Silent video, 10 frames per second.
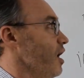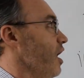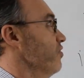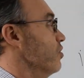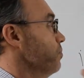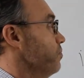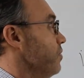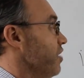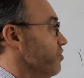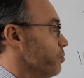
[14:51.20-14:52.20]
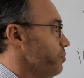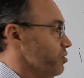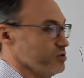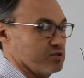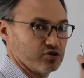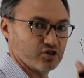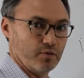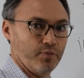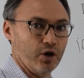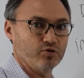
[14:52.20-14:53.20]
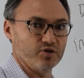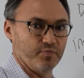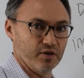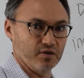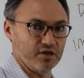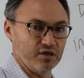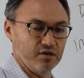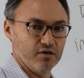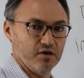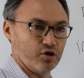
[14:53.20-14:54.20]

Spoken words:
and they're building this composability,